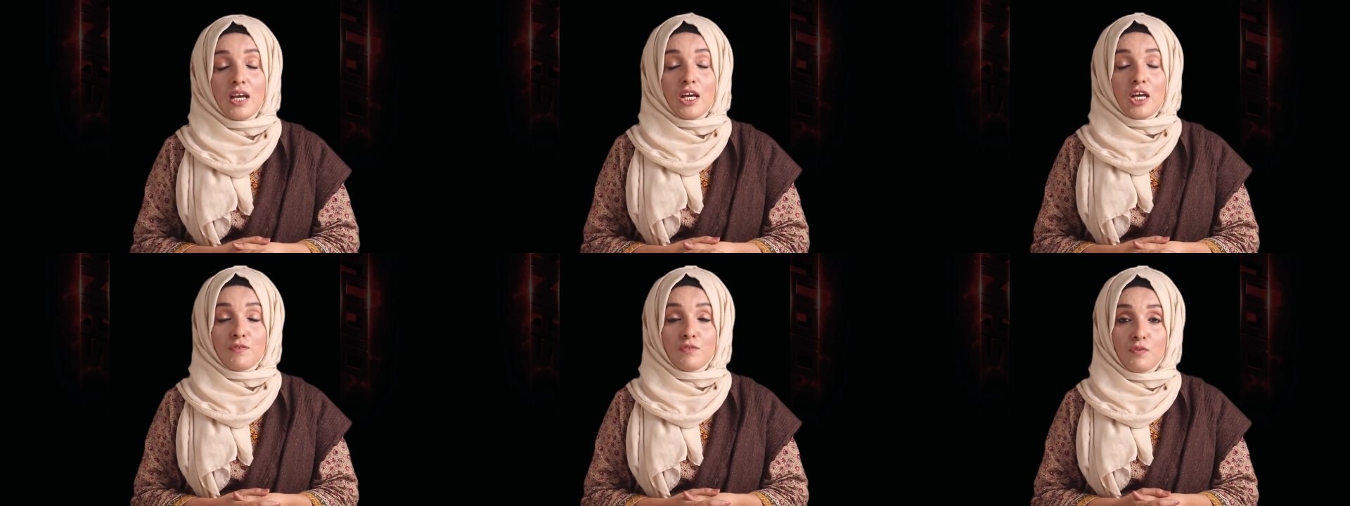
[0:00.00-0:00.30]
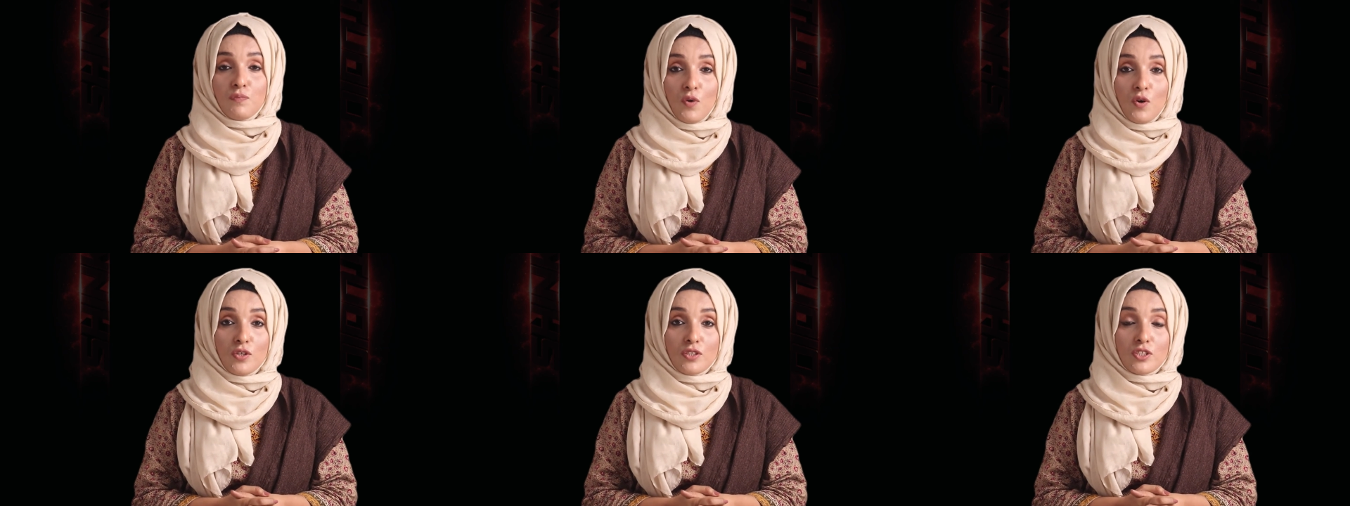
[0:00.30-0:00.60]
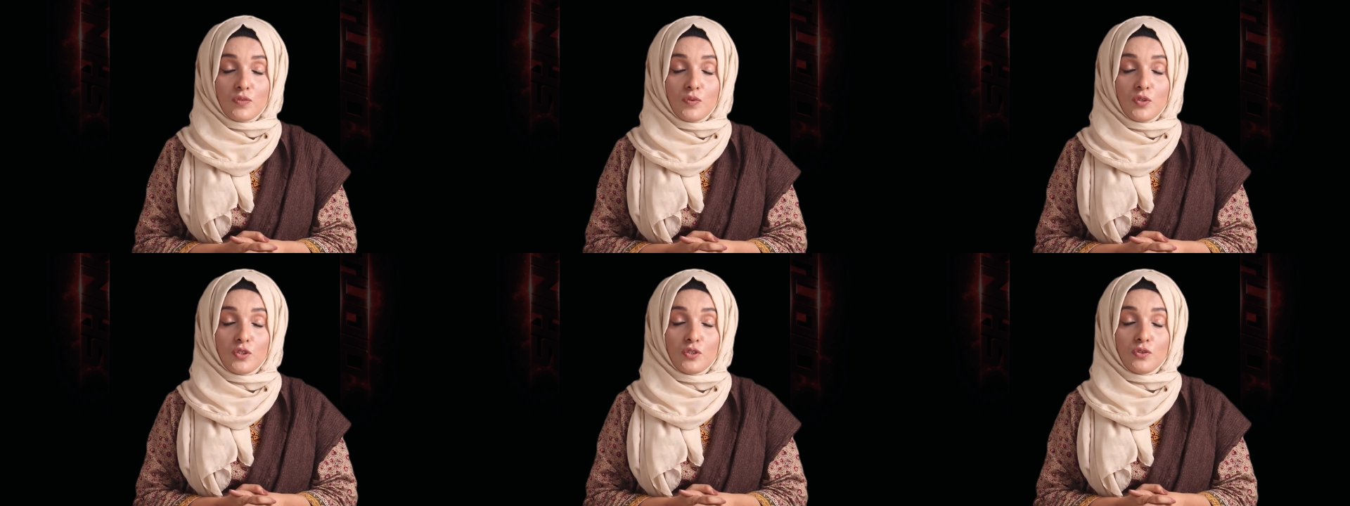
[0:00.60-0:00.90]
If you found
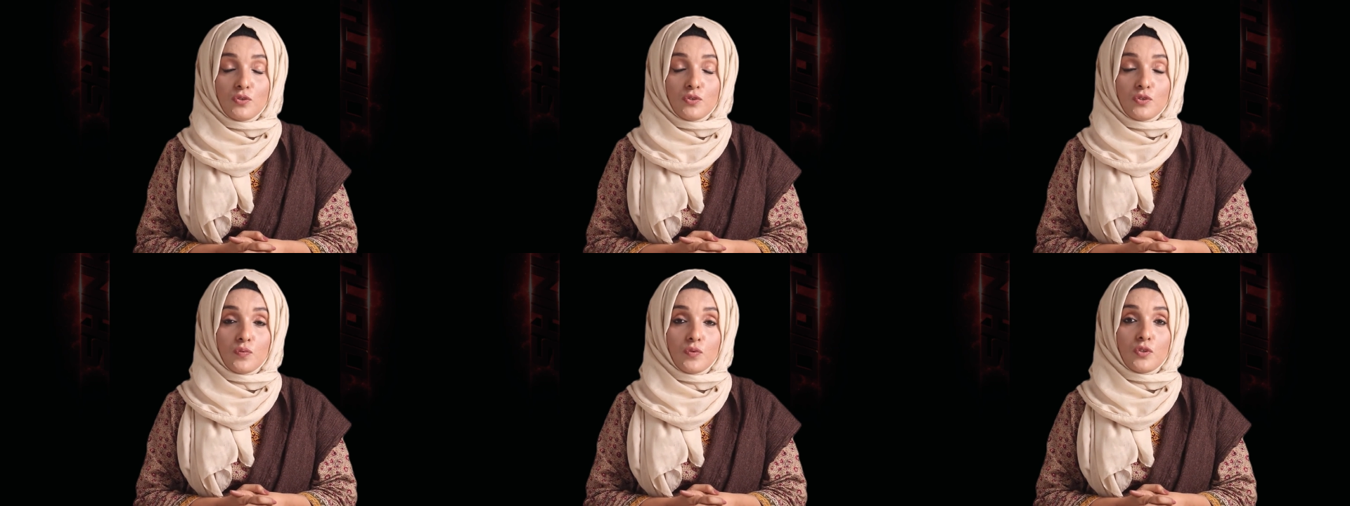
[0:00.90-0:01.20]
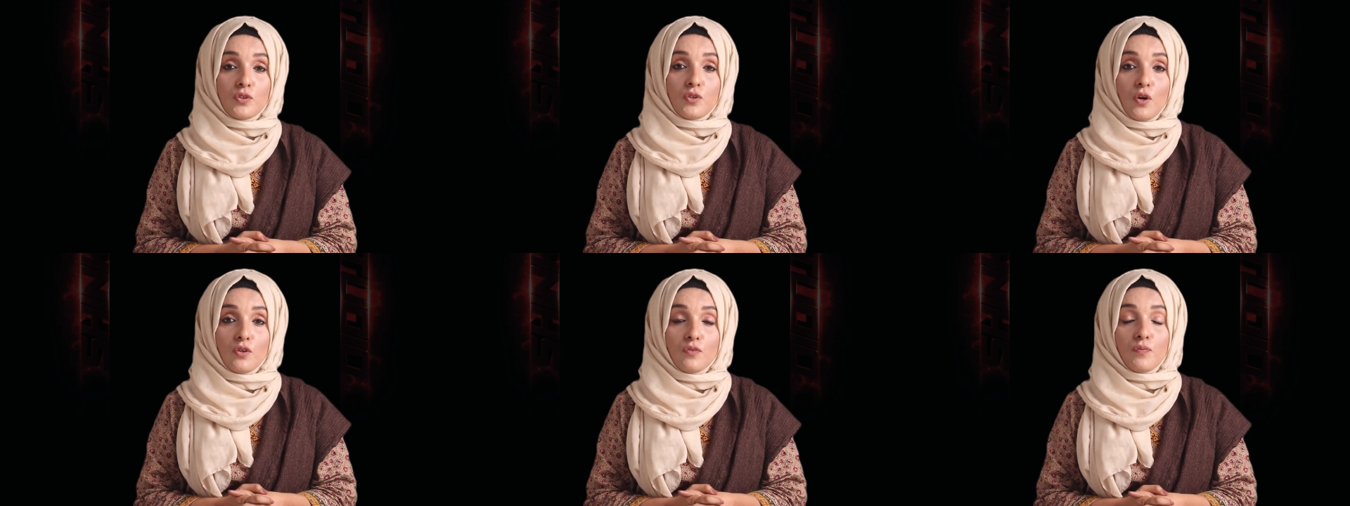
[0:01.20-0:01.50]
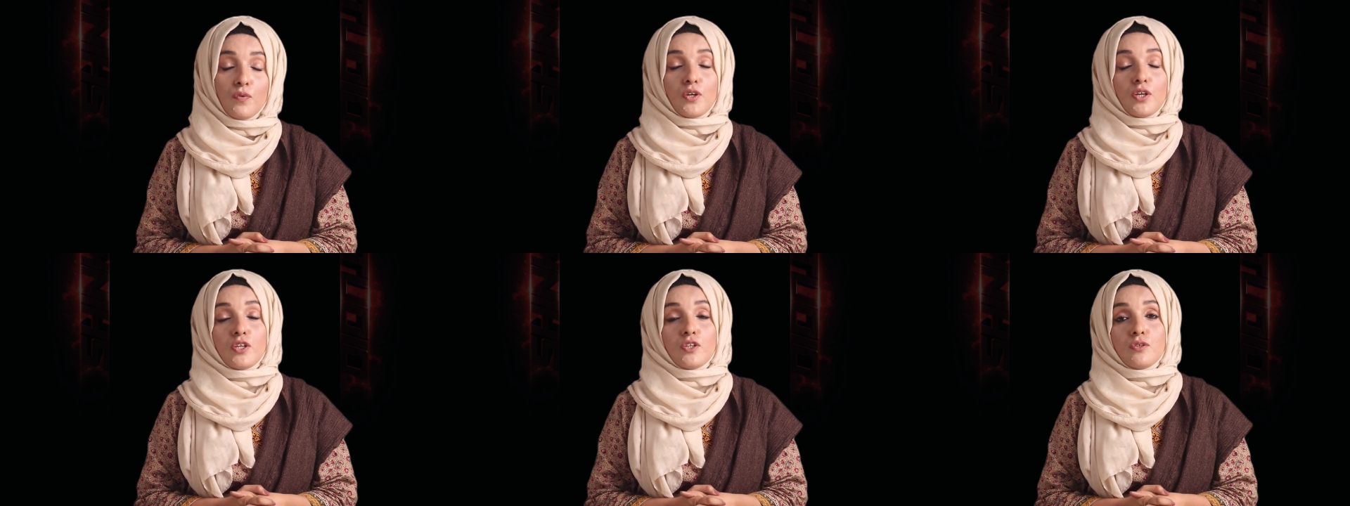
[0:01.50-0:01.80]
this this video useful don't
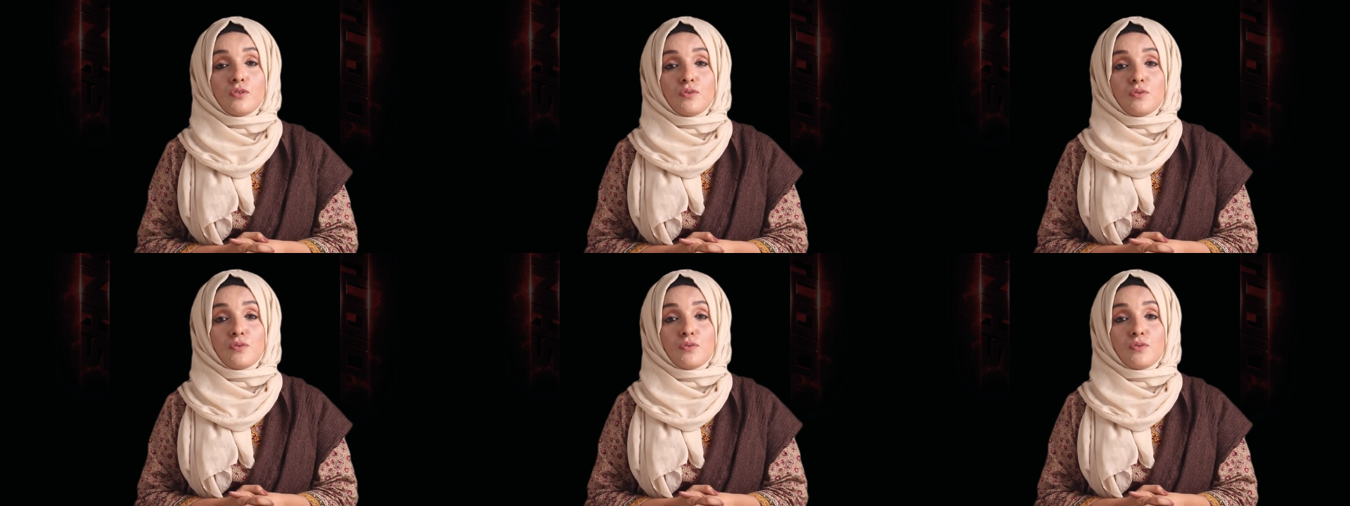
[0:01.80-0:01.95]
forget